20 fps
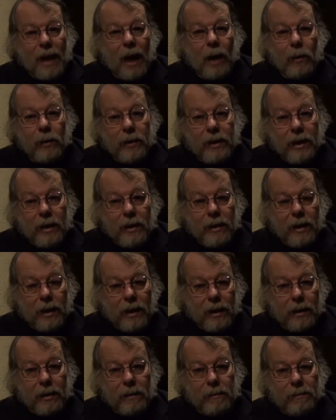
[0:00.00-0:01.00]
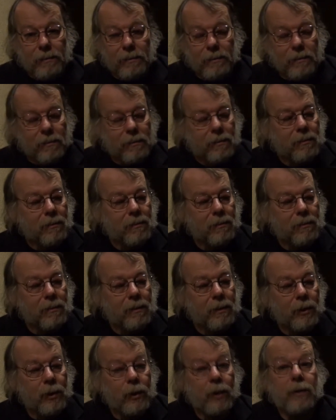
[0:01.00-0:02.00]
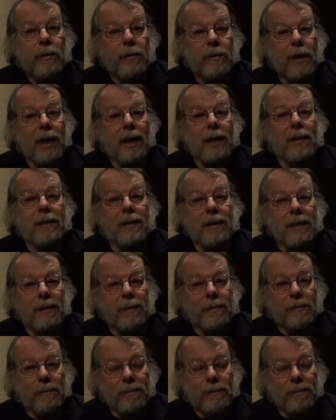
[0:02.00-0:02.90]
out there that are true friends.